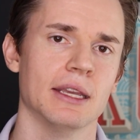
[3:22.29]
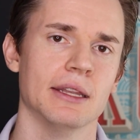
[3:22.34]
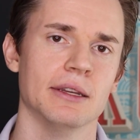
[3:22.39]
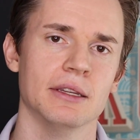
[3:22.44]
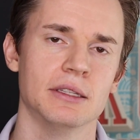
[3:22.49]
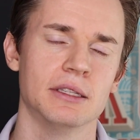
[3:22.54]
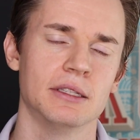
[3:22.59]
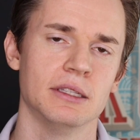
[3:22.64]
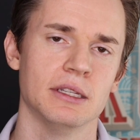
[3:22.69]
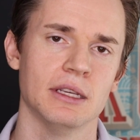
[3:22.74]

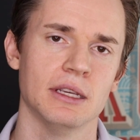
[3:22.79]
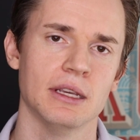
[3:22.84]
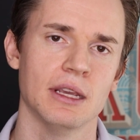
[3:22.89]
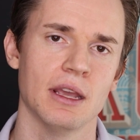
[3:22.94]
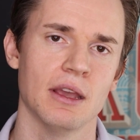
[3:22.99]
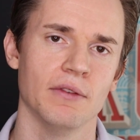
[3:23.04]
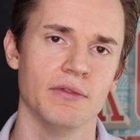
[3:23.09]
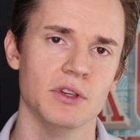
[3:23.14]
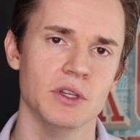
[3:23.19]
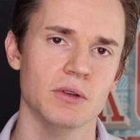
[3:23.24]
in to
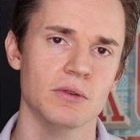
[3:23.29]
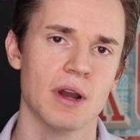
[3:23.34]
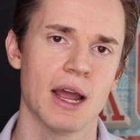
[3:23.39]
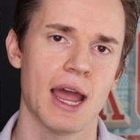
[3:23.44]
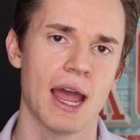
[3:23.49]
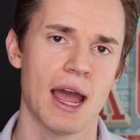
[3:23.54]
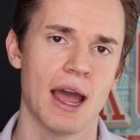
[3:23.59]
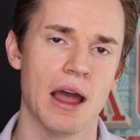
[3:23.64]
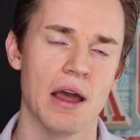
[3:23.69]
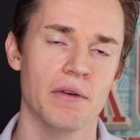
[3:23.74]
see if you
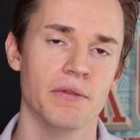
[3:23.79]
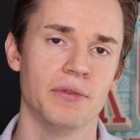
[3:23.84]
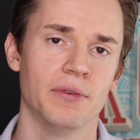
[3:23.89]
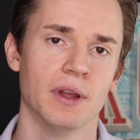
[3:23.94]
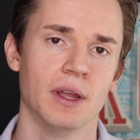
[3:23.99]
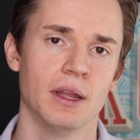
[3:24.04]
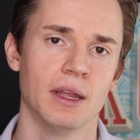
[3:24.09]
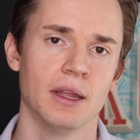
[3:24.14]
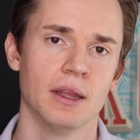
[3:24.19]
have